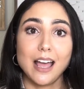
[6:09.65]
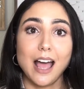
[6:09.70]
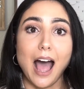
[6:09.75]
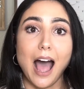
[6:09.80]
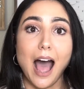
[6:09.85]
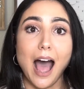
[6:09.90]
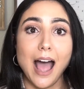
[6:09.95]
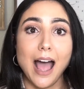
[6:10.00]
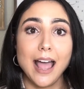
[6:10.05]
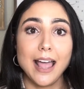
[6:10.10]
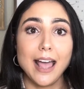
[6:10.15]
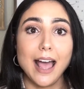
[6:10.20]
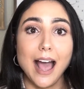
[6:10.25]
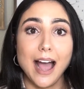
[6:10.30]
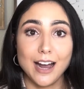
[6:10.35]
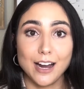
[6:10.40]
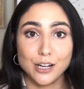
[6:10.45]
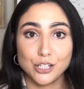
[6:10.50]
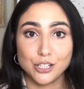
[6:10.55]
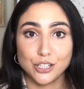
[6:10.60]
I
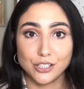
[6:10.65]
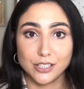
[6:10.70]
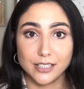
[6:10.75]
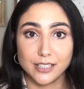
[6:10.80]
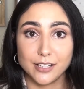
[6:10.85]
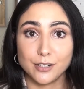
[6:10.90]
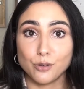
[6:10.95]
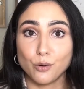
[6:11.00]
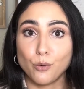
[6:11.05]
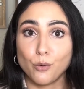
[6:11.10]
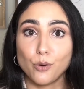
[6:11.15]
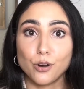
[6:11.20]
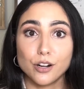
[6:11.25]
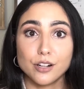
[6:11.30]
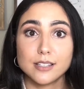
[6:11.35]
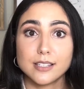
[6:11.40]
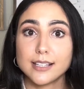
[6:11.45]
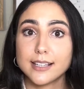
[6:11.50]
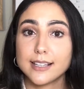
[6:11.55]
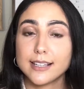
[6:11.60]
actually, in order
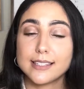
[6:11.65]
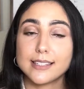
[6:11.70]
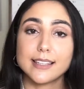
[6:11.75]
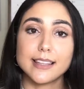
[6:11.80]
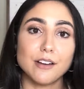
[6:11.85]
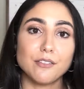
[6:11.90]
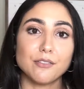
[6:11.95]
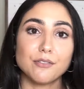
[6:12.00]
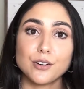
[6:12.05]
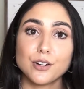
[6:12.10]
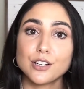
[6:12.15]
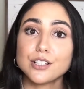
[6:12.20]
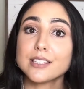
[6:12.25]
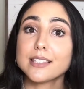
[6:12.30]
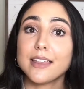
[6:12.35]
to get to that first